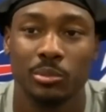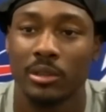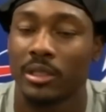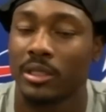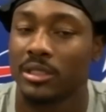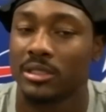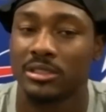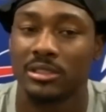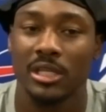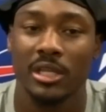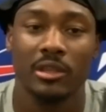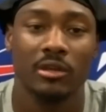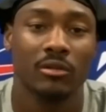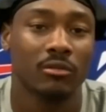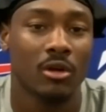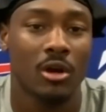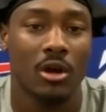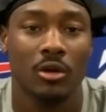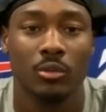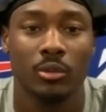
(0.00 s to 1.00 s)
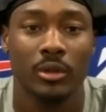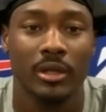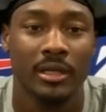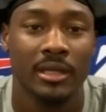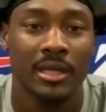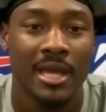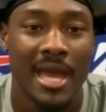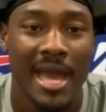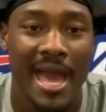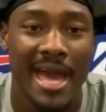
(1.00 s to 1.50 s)
but it's nothing wrong with
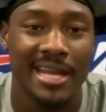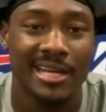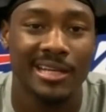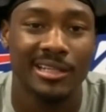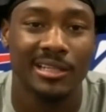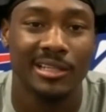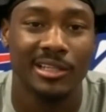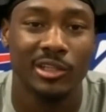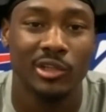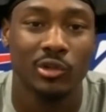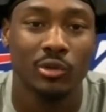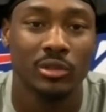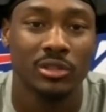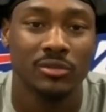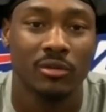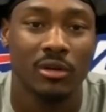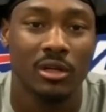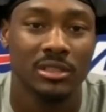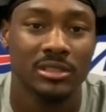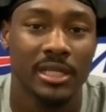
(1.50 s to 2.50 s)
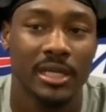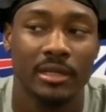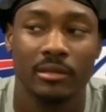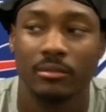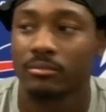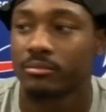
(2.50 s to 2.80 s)
adding a little as far as like,